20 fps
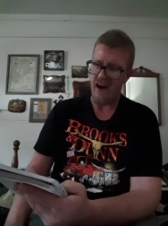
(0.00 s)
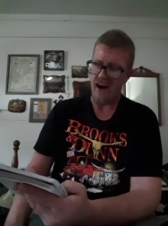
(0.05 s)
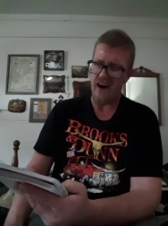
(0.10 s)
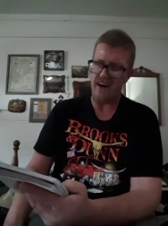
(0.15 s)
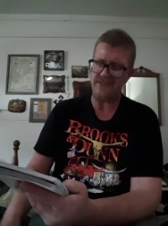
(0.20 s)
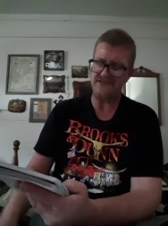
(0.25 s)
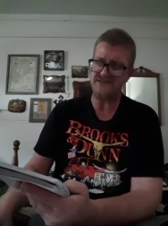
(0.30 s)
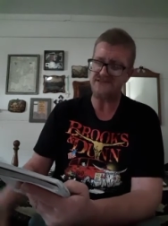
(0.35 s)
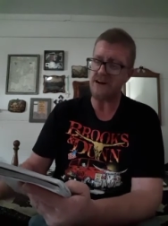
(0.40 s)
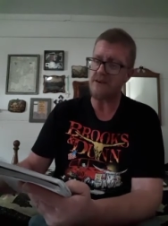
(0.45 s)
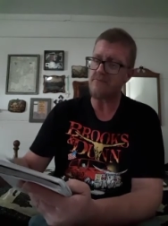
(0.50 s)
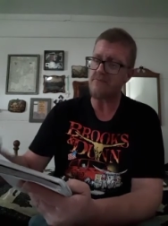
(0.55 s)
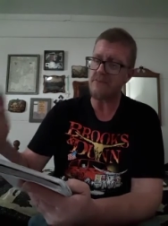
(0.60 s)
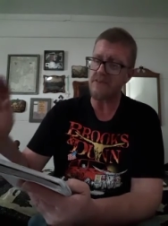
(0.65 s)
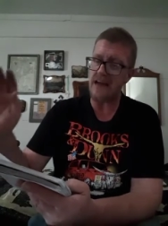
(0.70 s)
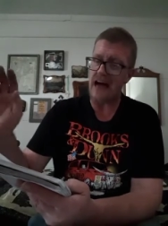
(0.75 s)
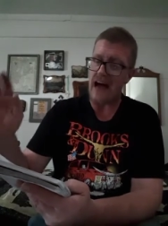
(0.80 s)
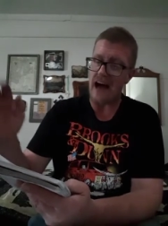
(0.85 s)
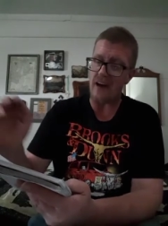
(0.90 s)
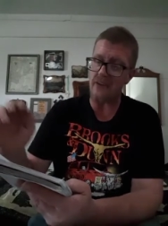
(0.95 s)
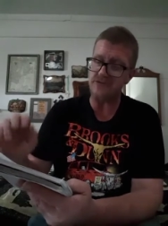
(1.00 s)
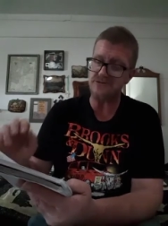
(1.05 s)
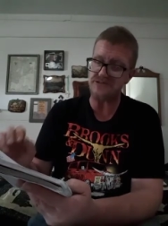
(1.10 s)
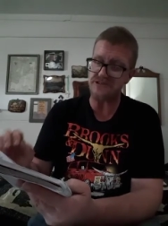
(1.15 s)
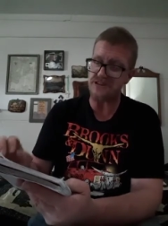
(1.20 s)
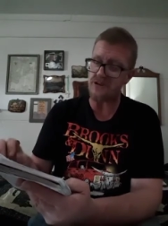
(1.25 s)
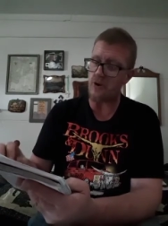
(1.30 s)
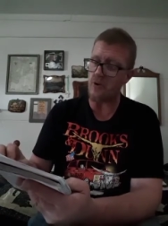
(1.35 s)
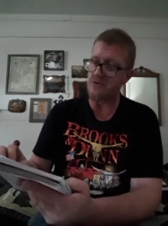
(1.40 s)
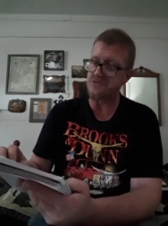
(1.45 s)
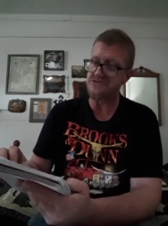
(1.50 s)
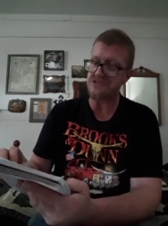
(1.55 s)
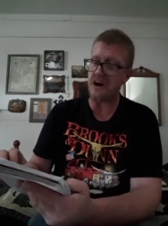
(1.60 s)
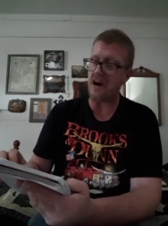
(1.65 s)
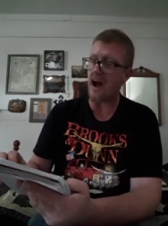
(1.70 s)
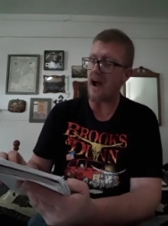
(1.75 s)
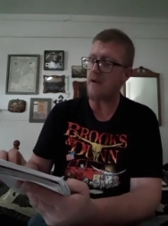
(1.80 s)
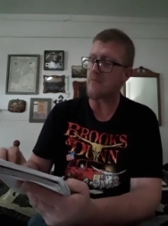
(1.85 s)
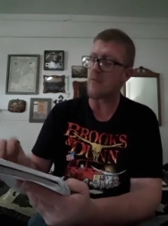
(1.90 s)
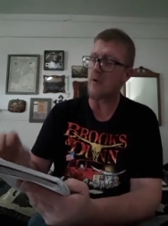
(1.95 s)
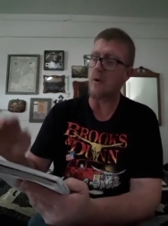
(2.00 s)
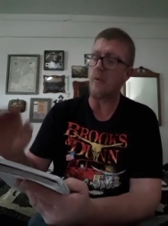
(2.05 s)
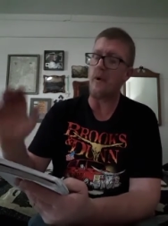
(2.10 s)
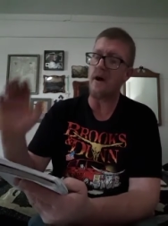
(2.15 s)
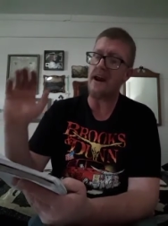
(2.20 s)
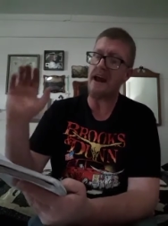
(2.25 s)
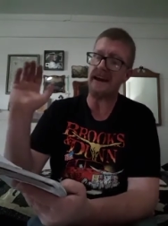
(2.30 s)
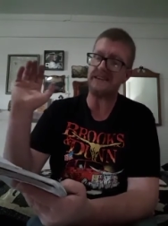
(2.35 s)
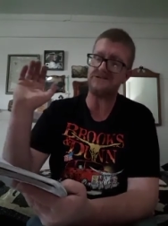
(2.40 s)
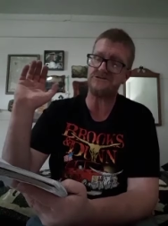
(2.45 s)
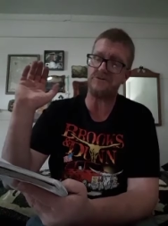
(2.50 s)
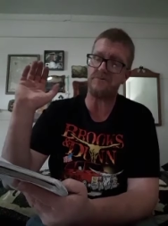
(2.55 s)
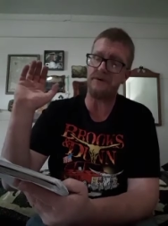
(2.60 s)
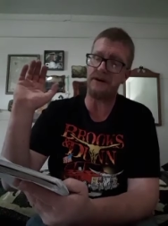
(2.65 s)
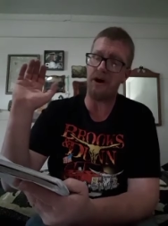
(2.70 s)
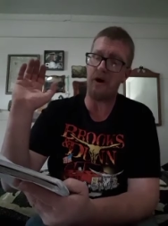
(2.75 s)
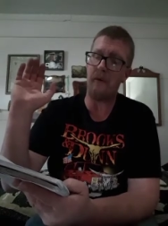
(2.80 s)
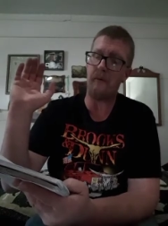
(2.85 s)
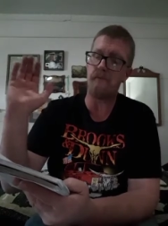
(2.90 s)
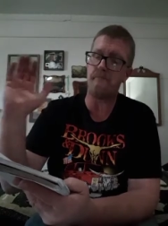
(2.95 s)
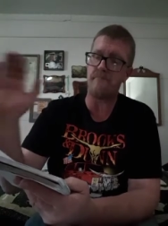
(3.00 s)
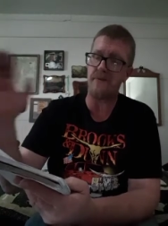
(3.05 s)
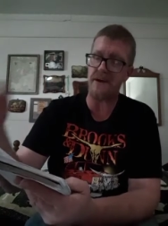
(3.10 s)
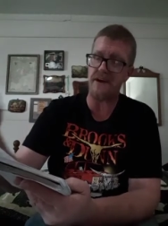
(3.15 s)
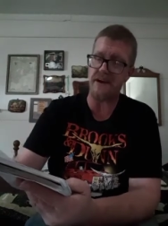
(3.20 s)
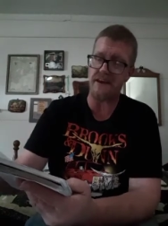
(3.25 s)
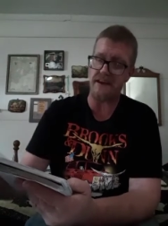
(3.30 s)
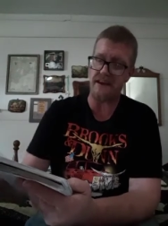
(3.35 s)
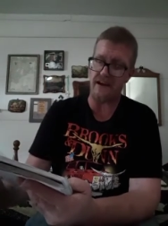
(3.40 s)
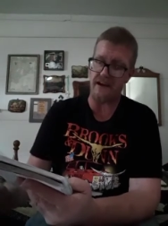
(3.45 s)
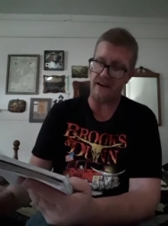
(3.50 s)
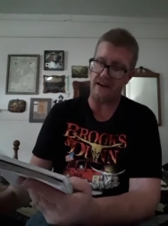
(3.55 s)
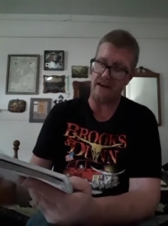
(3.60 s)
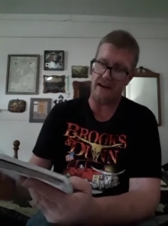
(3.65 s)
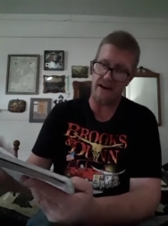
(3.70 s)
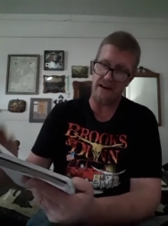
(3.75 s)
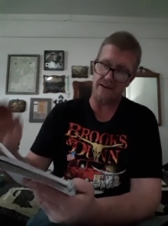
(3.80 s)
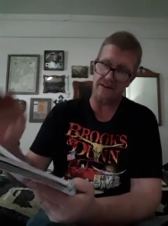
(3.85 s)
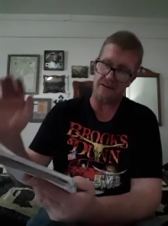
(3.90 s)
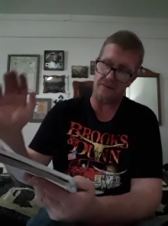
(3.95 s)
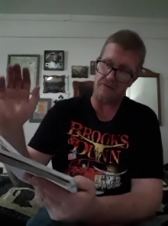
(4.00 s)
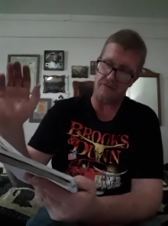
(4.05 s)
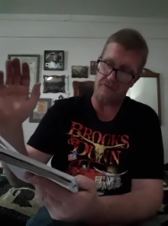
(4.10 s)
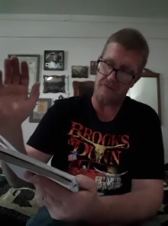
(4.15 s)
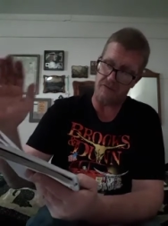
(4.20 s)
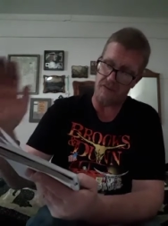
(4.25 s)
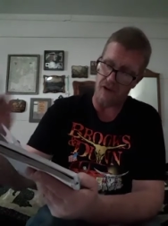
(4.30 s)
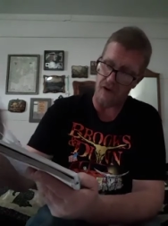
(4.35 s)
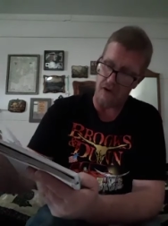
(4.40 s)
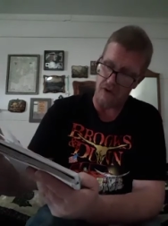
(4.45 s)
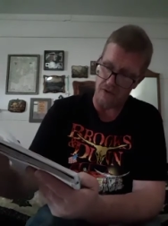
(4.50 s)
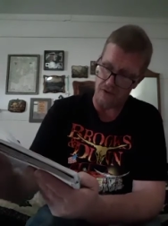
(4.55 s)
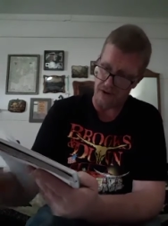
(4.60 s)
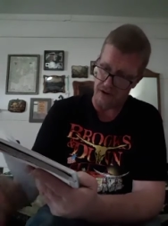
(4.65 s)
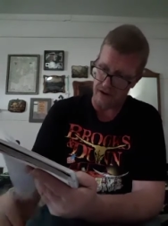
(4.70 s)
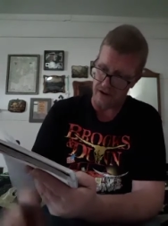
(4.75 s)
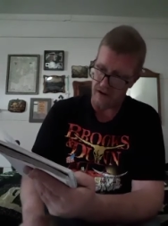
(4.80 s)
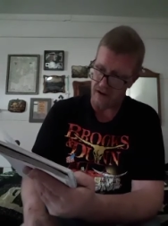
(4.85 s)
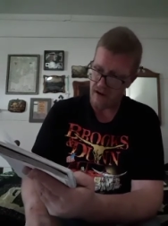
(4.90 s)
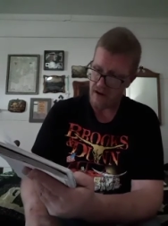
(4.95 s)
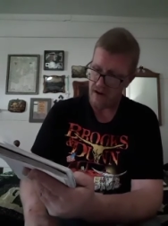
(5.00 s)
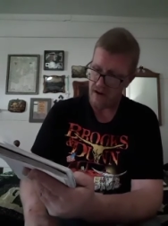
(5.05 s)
of some lousy old time where one has to be obedient and devoted.